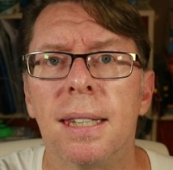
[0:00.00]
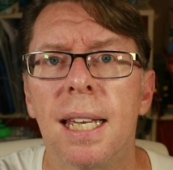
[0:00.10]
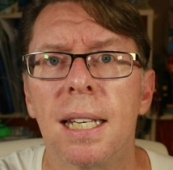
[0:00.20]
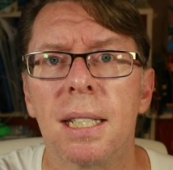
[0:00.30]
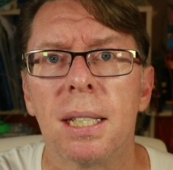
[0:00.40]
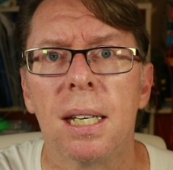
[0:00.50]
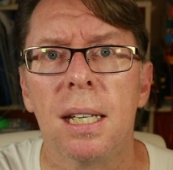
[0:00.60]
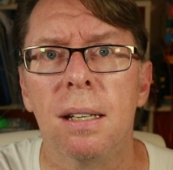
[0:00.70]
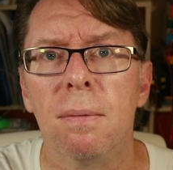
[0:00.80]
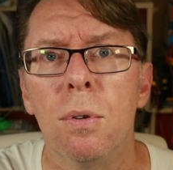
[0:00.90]
that
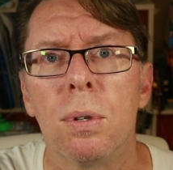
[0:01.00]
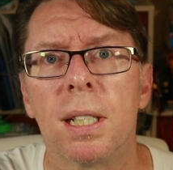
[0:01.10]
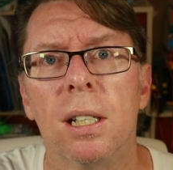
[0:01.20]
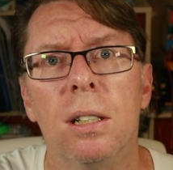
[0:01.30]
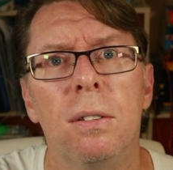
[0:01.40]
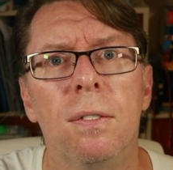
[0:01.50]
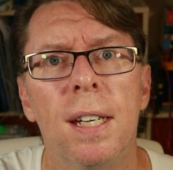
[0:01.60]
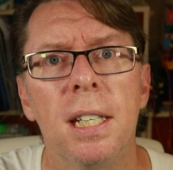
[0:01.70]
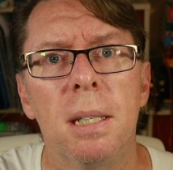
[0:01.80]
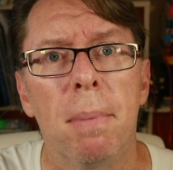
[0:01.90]
forked off
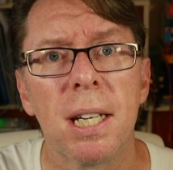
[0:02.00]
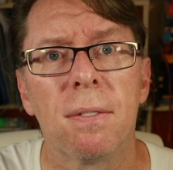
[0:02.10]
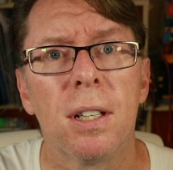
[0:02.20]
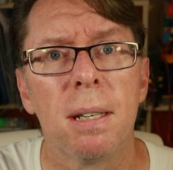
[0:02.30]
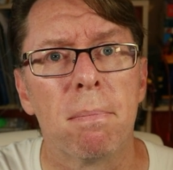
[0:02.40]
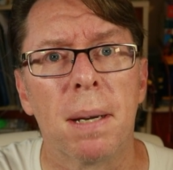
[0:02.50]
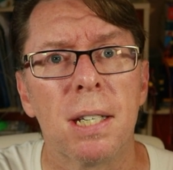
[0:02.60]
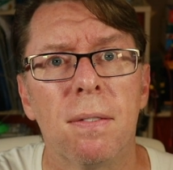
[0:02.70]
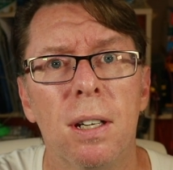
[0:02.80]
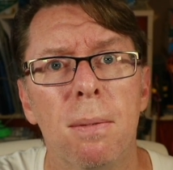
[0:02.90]
into Baseflight.
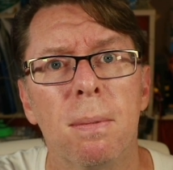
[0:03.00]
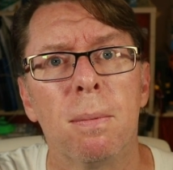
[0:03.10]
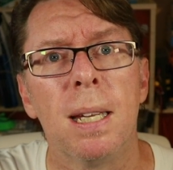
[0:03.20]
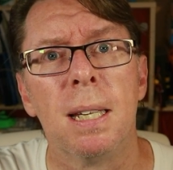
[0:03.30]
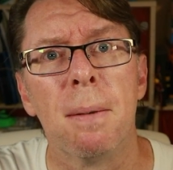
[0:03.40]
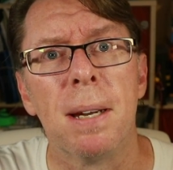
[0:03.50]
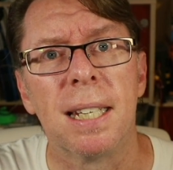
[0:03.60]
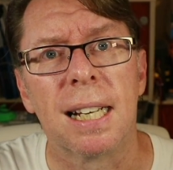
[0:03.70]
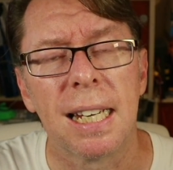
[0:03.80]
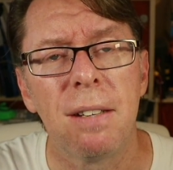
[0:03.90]
Baseflight then went
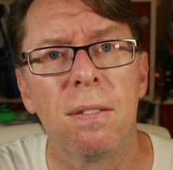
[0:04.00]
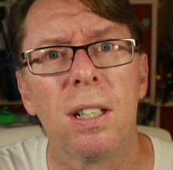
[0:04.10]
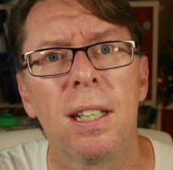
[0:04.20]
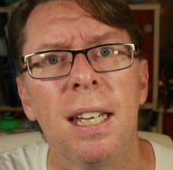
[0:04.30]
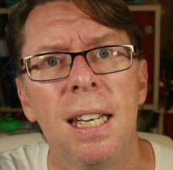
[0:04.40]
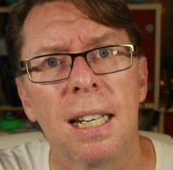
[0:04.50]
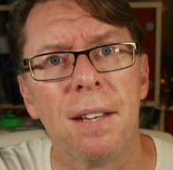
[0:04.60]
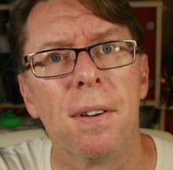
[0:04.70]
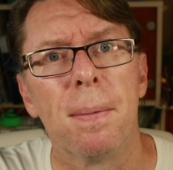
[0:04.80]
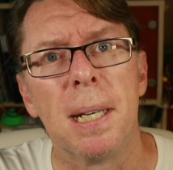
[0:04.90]
to CleanFlight.
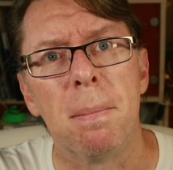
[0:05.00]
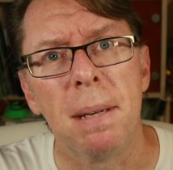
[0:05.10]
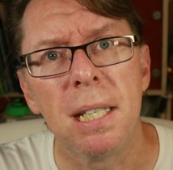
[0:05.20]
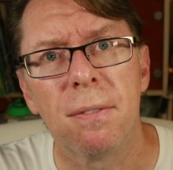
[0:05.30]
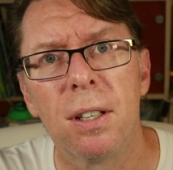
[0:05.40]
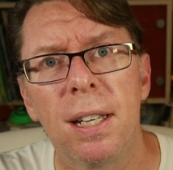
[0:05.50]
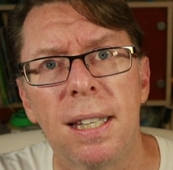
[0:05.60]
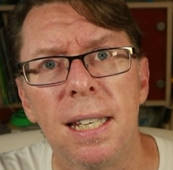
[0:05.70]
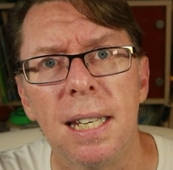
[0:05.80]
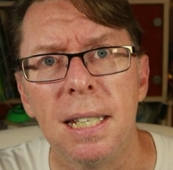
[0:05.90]
CleanFlight went to Betaflight.
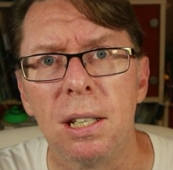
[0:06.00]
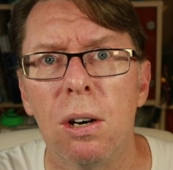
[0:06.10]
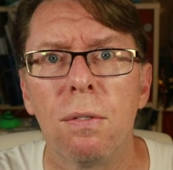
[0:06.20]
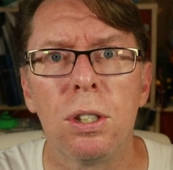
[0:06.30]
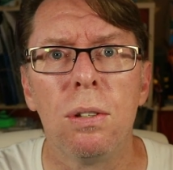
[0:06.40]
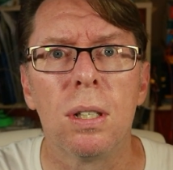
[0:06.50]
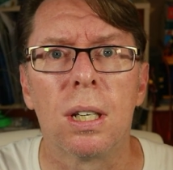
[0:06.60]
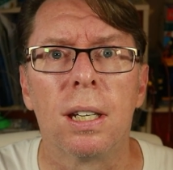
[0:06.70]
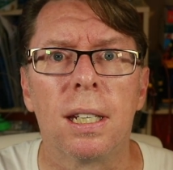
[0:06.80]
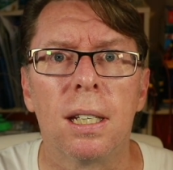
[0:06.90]
Then there's offshoots
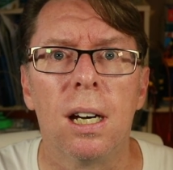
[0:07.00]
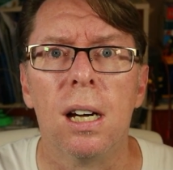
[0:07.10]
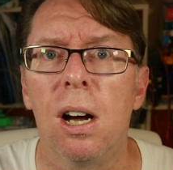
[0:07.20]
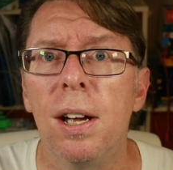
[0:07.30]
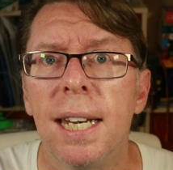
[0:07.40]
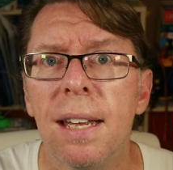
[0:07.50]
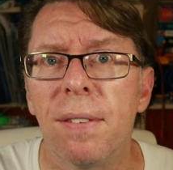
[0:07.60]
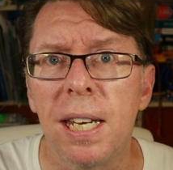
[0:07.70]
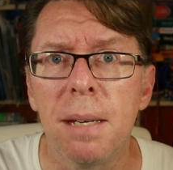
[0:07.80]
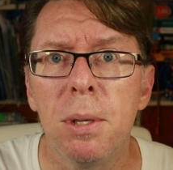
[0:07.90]
like iNav
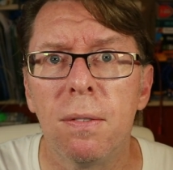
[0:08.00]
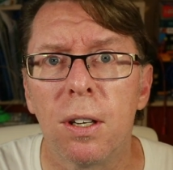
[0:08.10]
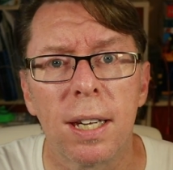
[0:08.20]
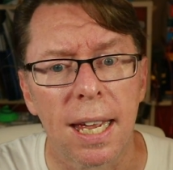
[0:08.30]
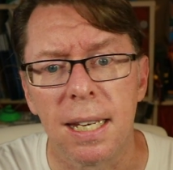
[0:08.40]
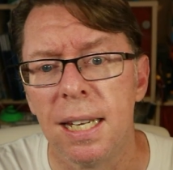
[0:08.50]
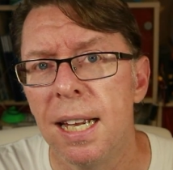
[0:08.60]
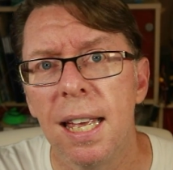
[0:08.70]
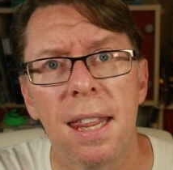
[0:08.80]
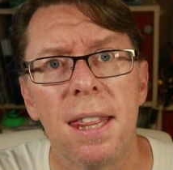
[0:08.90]
and EmuFlight, and
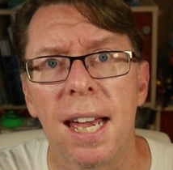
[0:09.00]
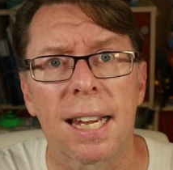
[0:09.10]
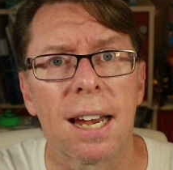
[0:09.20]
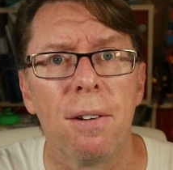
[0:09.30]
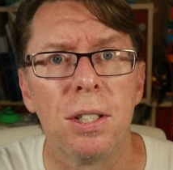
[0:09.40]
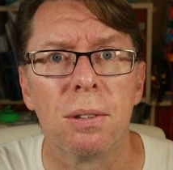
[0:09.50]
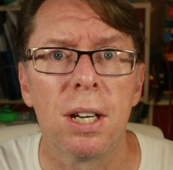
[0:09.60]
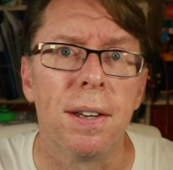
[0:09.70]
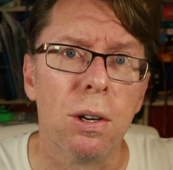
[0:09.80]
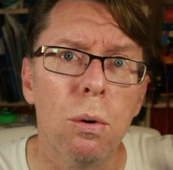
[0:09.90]
that carries on
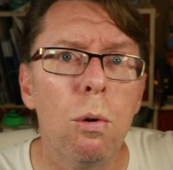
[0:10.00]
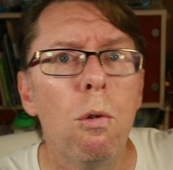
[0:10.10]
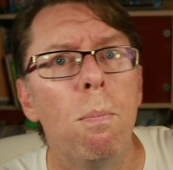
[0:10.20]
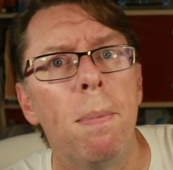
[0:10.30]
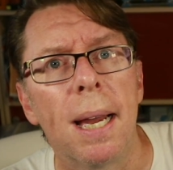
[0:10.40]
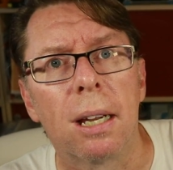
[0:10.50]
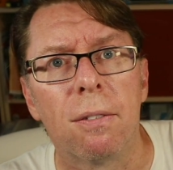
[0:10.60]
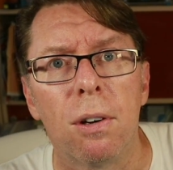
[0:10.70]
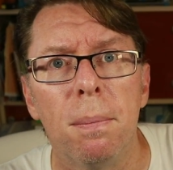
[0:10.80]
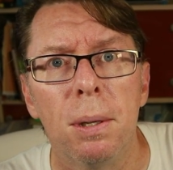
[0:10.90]
going, all back
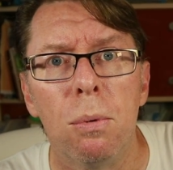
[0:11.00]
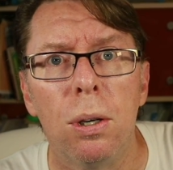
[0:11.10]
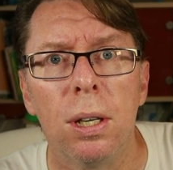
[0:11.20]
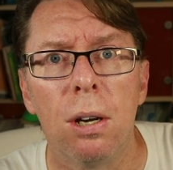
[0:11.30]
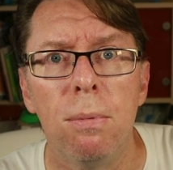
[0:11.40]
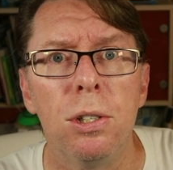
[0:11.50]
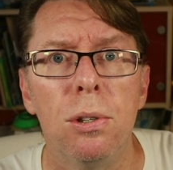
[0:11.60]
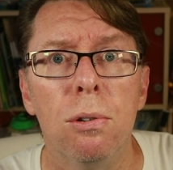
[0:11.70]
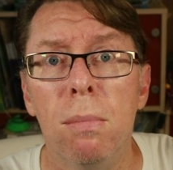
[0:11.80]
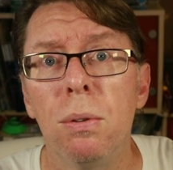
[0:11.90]
from the one
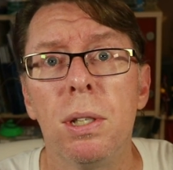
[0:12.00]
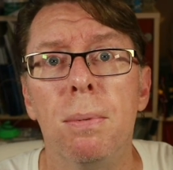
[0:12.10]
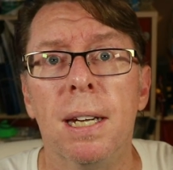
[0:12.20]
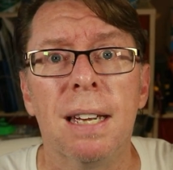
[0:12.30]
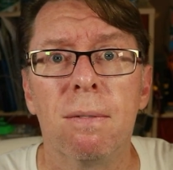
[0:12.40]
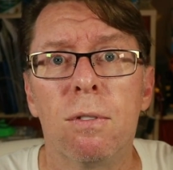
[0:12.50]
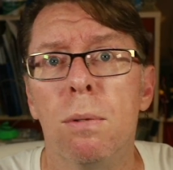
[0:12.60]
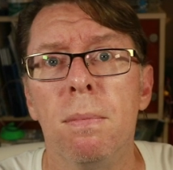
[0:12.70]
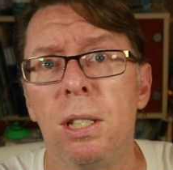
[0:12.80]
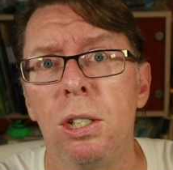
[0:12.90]
original MultiWii
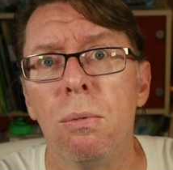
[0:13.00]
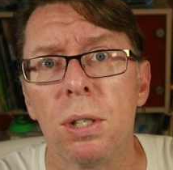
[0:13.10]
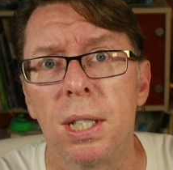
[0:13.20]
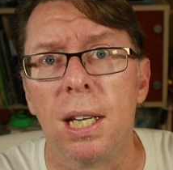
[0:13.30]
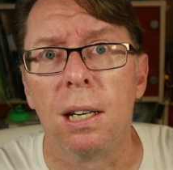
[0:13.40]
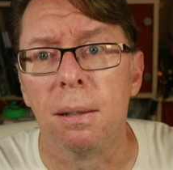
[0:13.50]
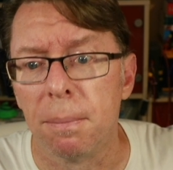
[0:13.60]
from yonks ago.